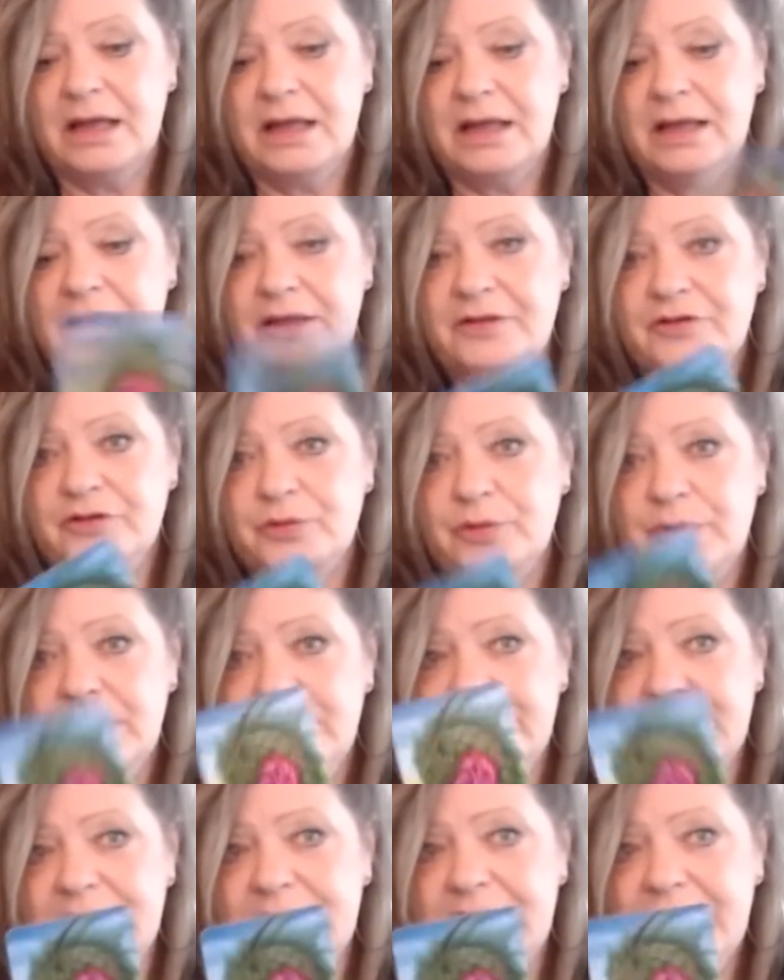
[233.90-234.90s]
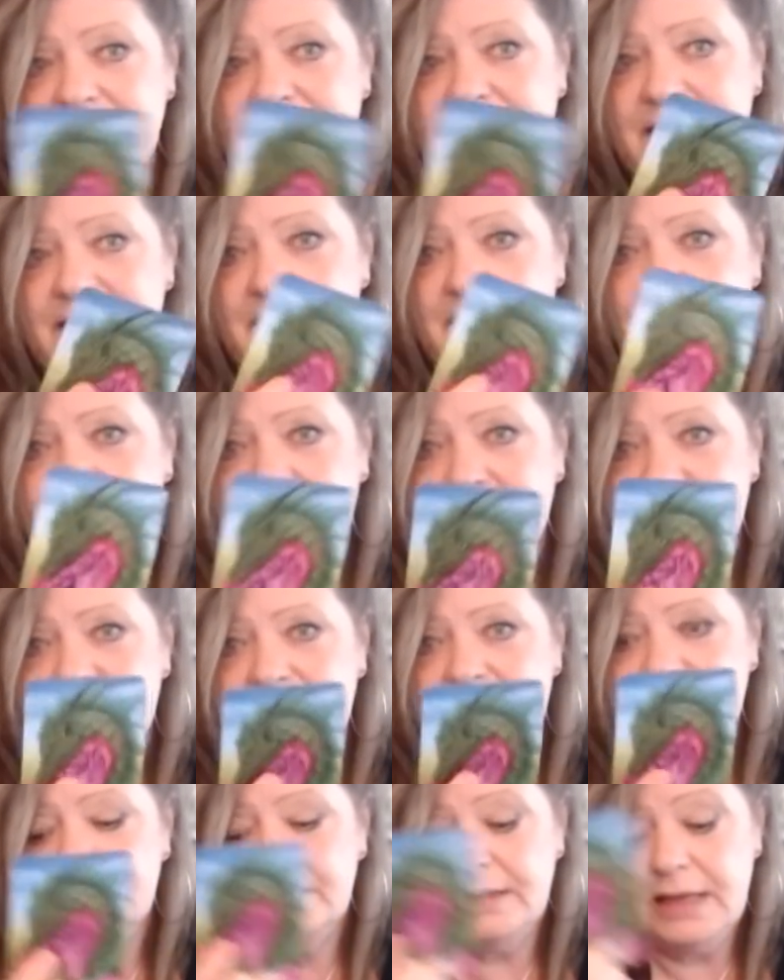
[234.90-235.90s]
That's reconnecting.
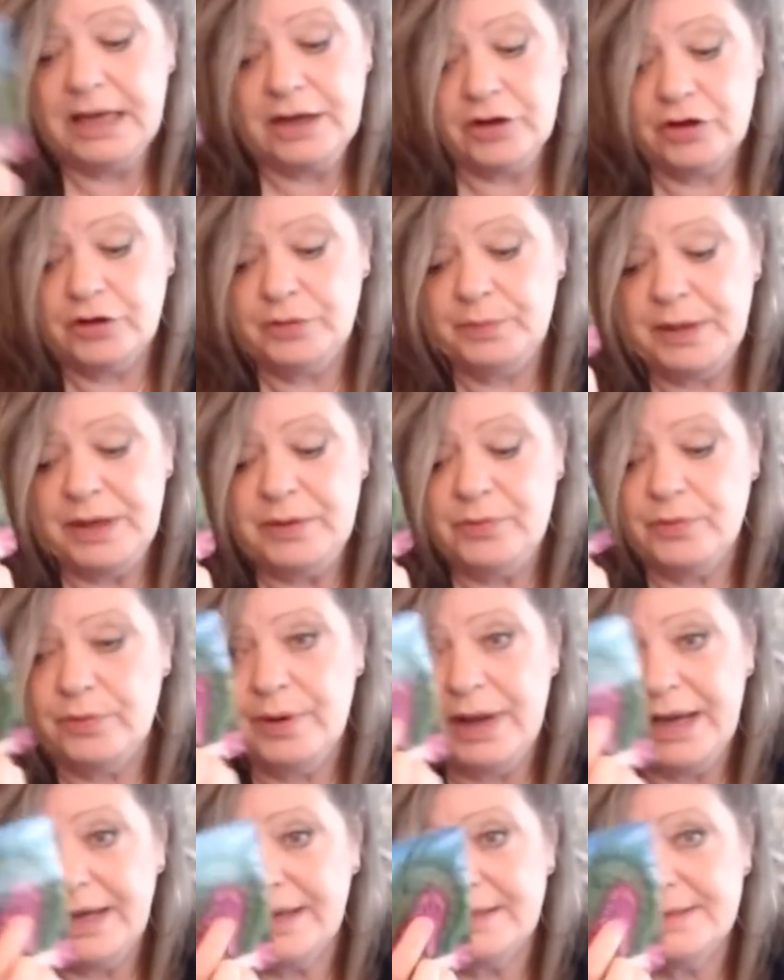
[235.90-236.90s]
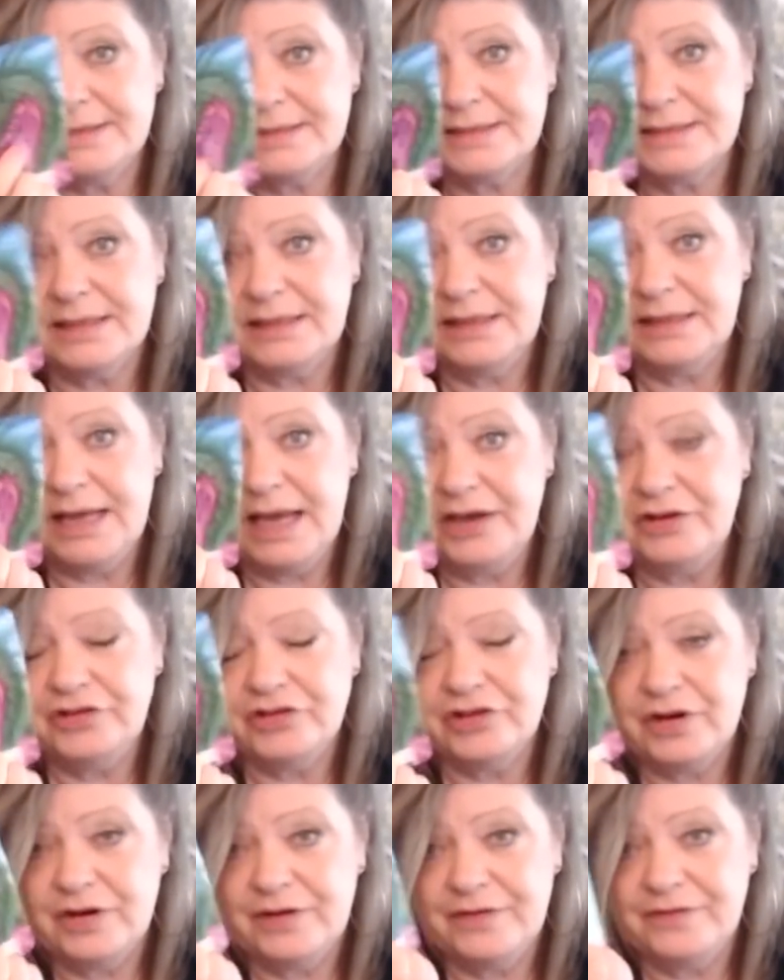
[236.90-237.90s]
That could be
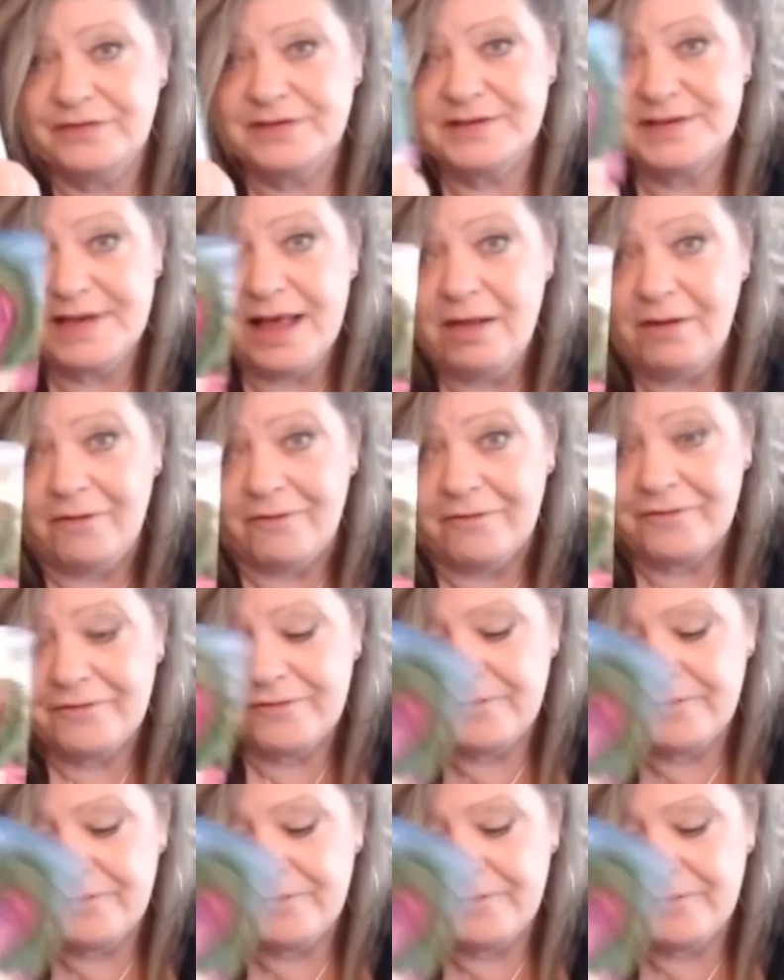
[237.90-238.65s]
reconciliation of self.